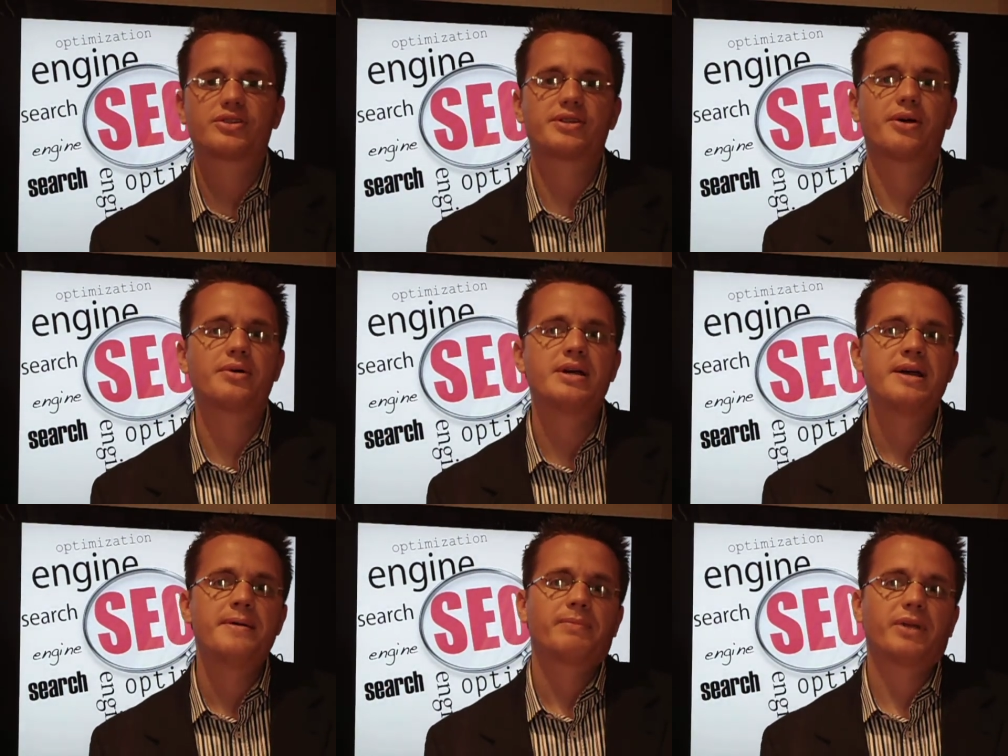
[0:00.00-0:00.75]
So
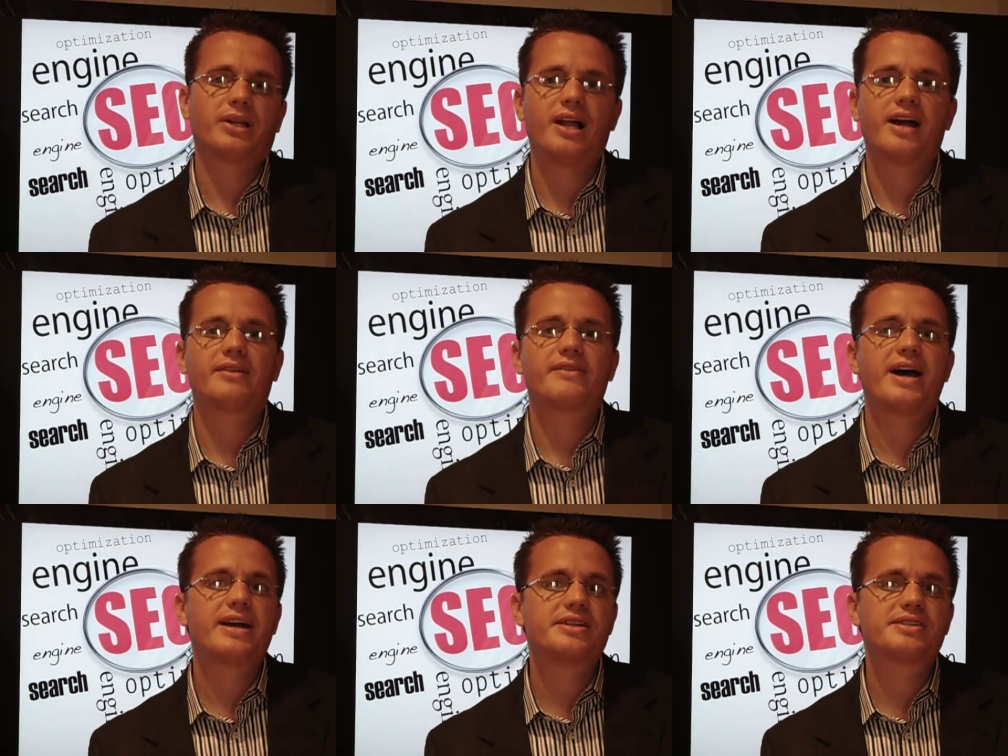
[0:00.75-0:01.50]
a lot of
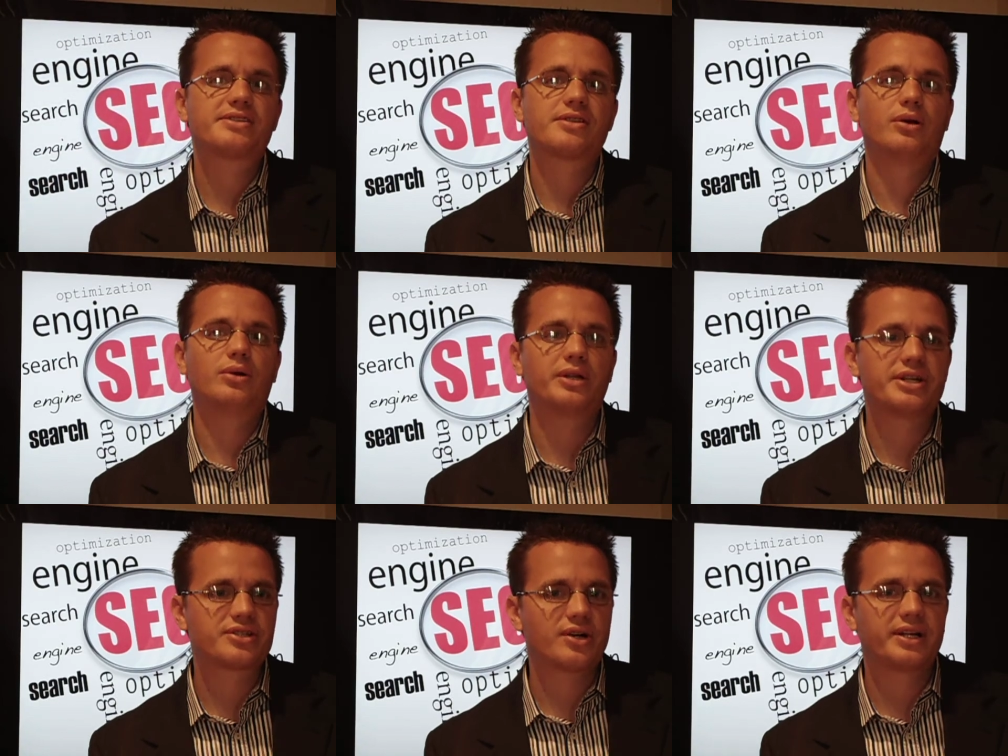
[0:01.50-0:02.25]
that is slowly
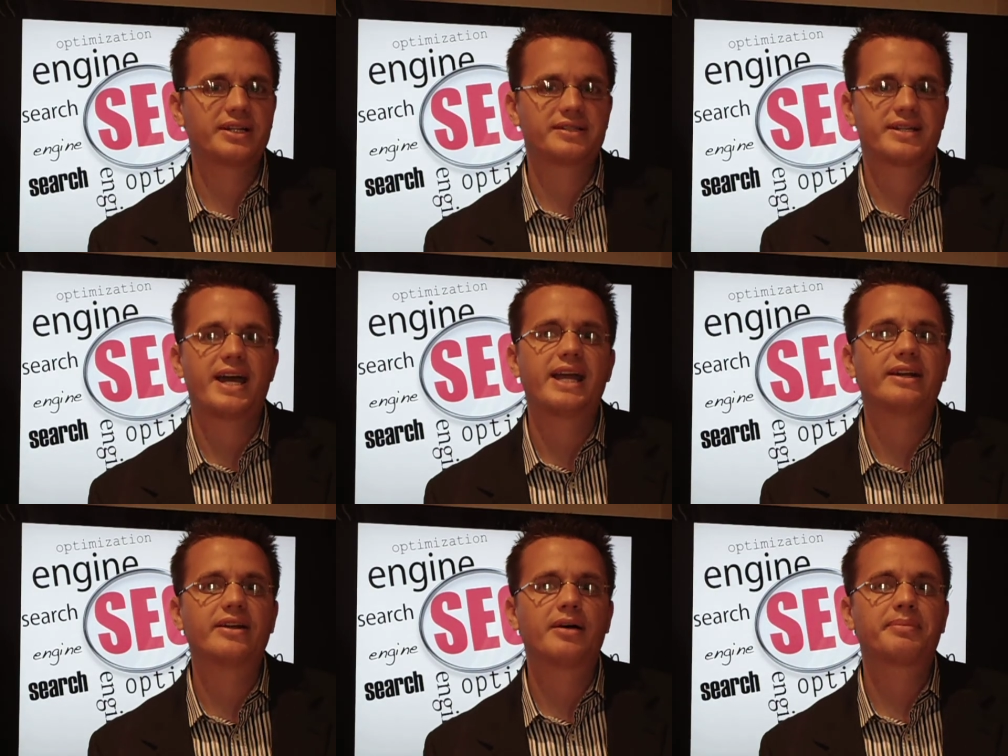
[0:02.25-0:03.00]
starting to
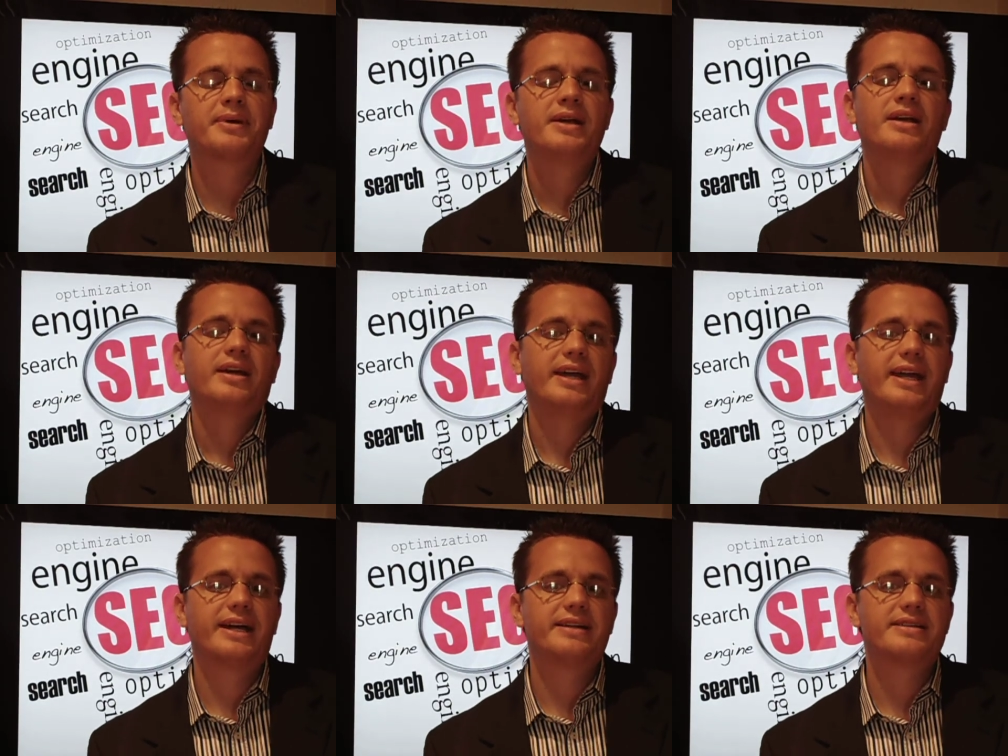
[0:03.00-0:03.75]
tighten up,
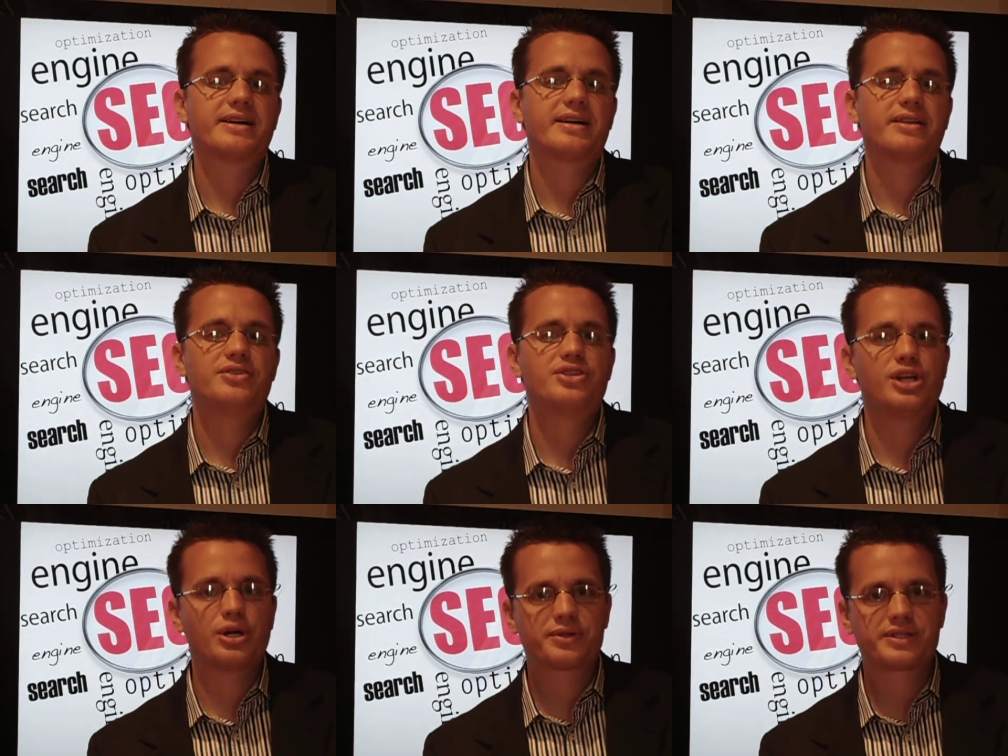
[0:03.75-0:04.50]
and uh, the
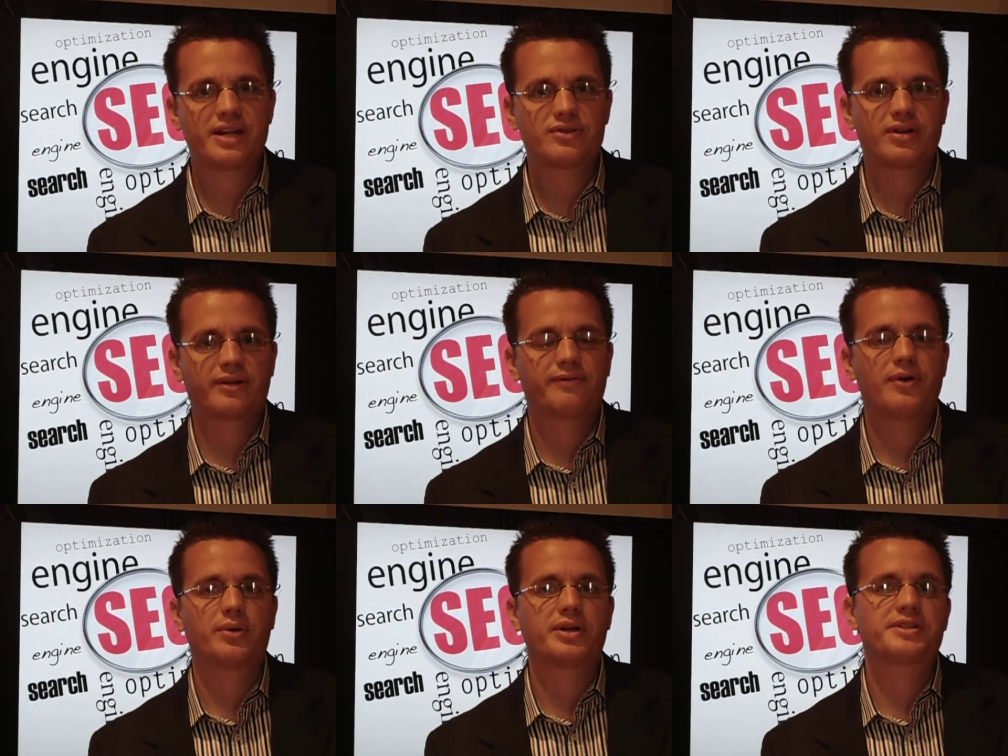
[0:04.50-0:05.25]
geocentric
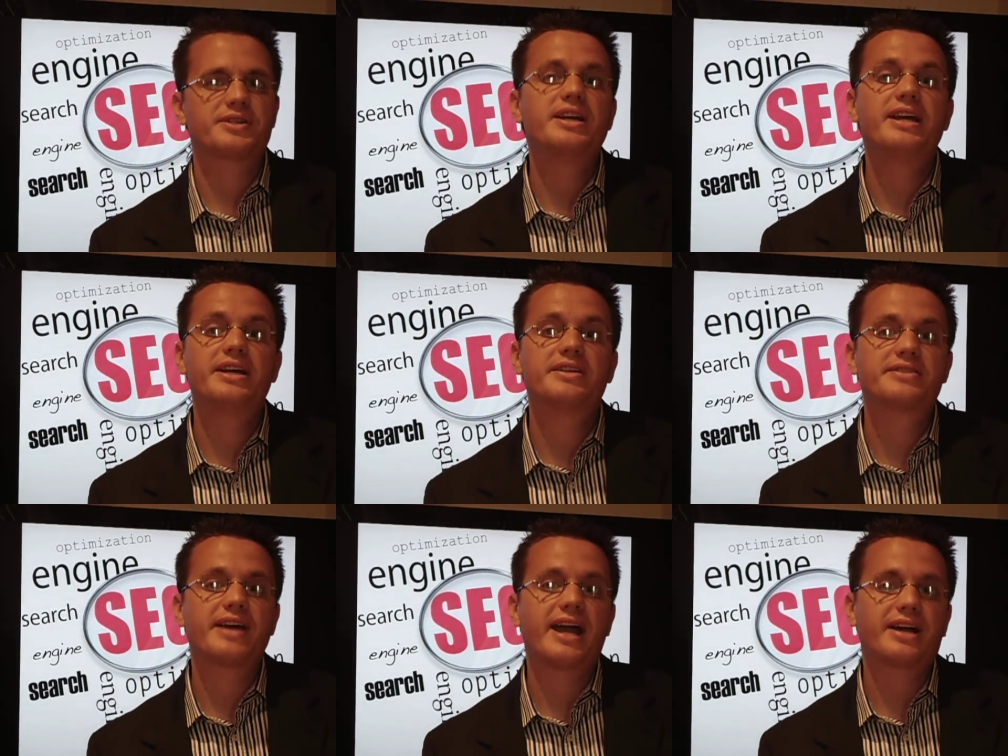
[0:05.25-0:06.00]
focus
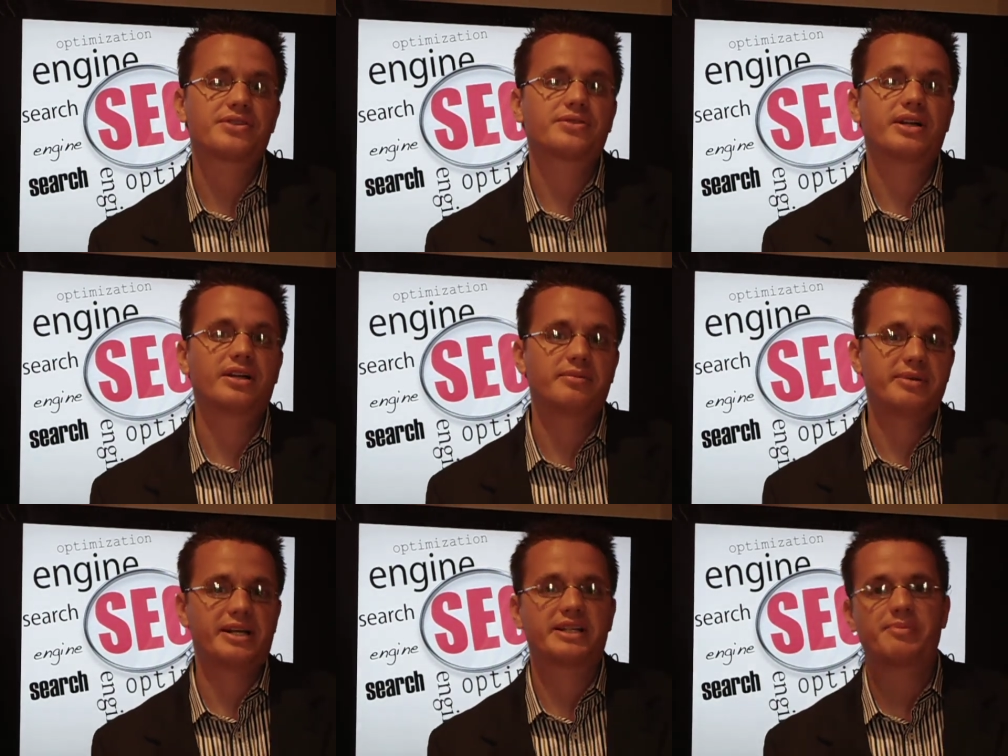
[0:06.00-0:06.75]
is actually going to
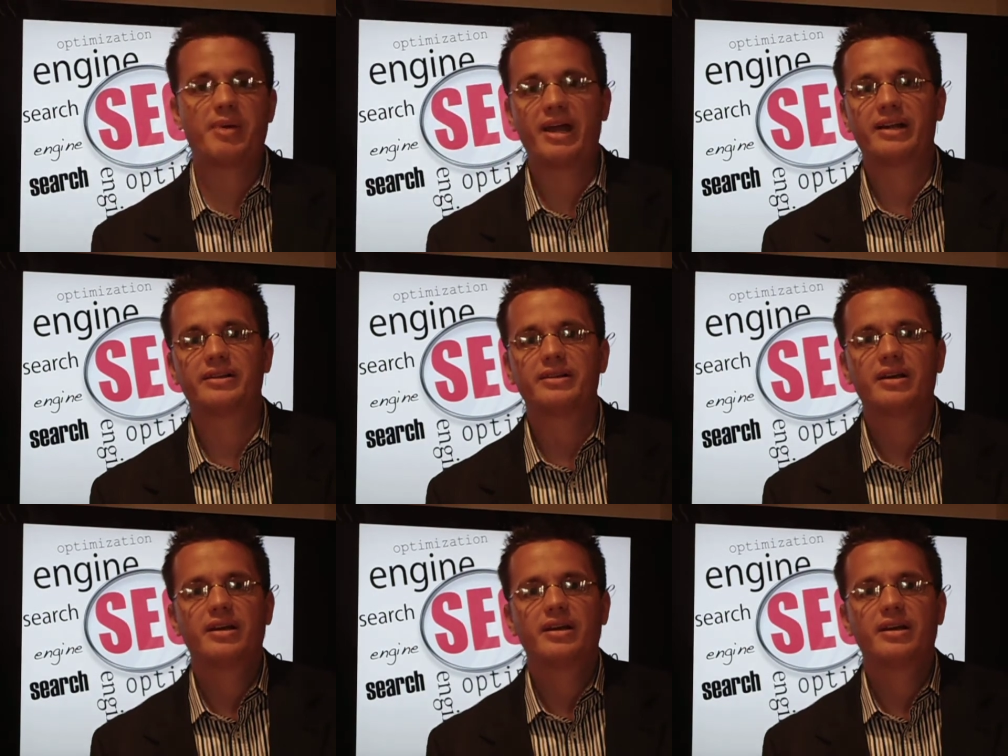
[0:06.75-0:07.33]
be expanded.